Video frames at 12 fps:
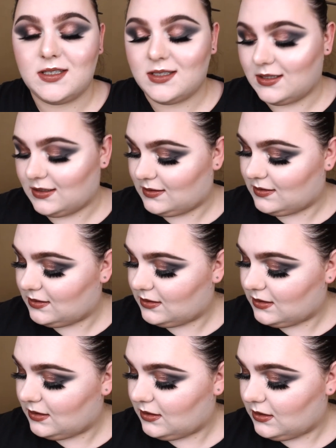it.
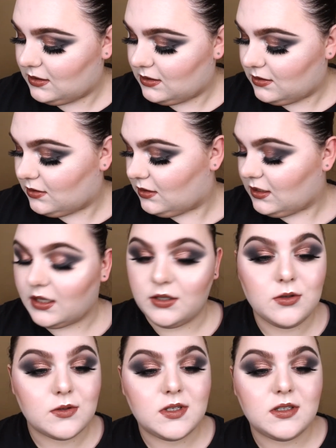I
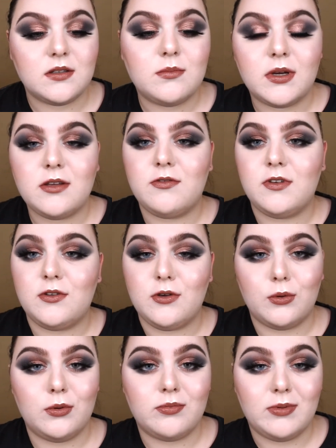used it in my
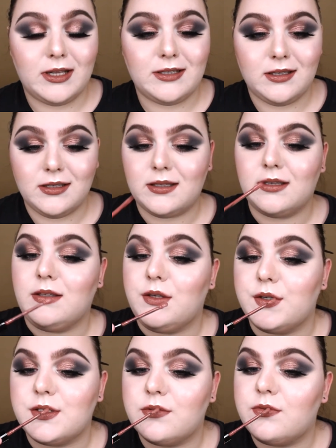video with blending
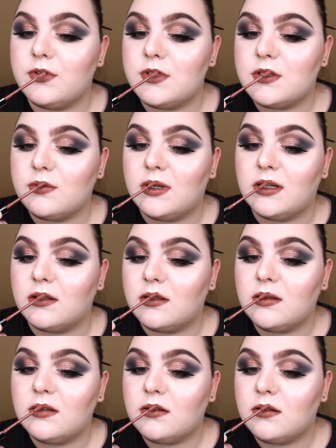techniques, the first
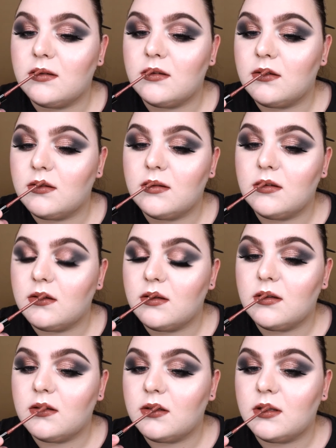one.
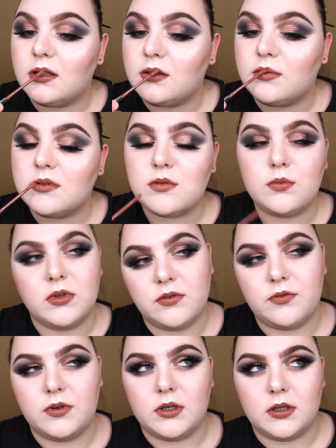That was
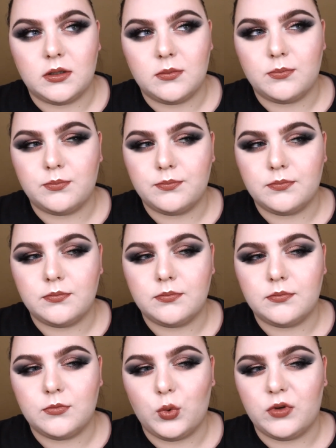with
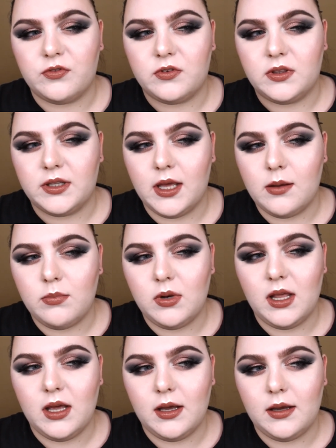
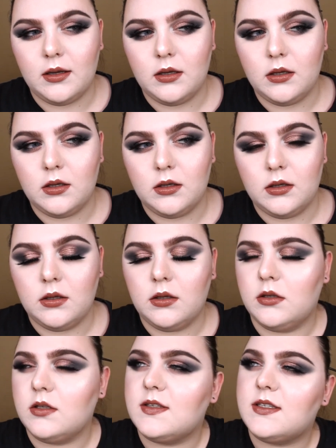NABLA
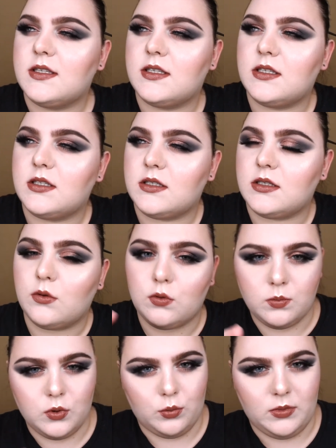
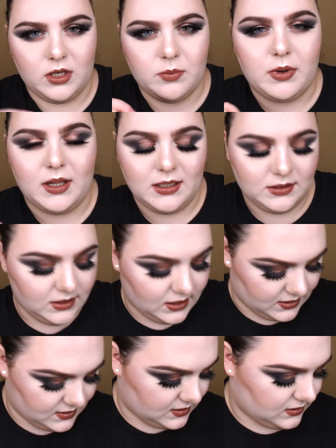Soul Blooming palette,
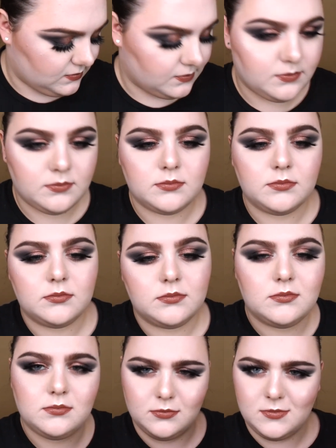yes.
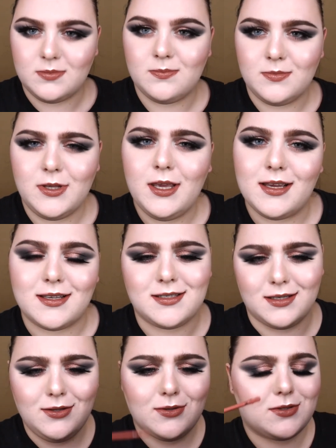Yes,
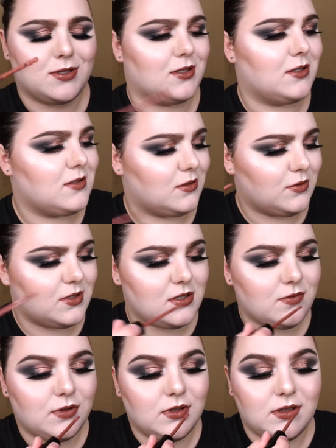I used it, so this
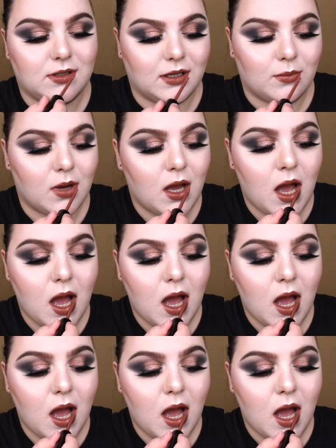is third time.